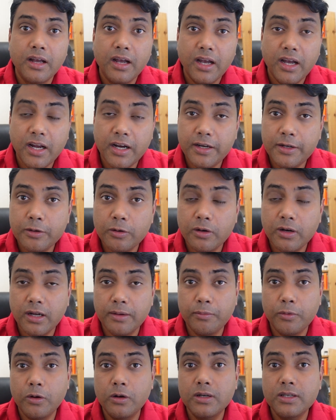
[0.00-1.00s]
and you're
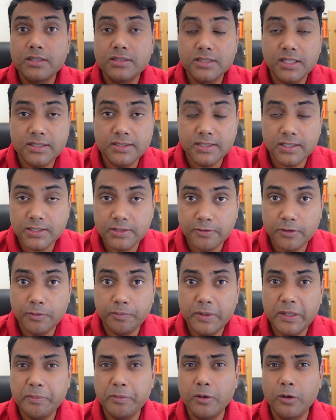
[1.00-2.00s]
among successful
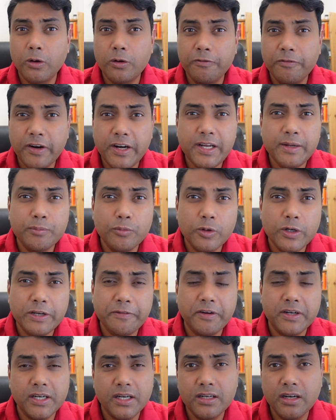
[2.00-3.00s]
people or very
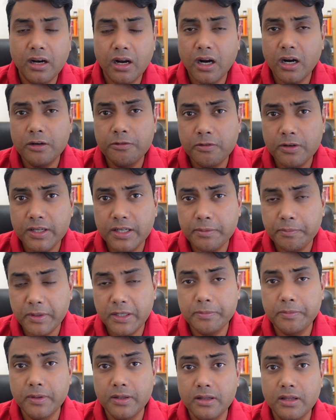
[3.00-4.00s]
motivated, hardworking
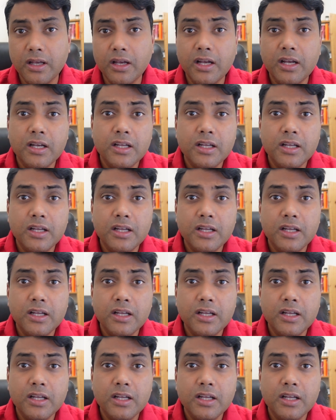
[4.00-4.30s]
people,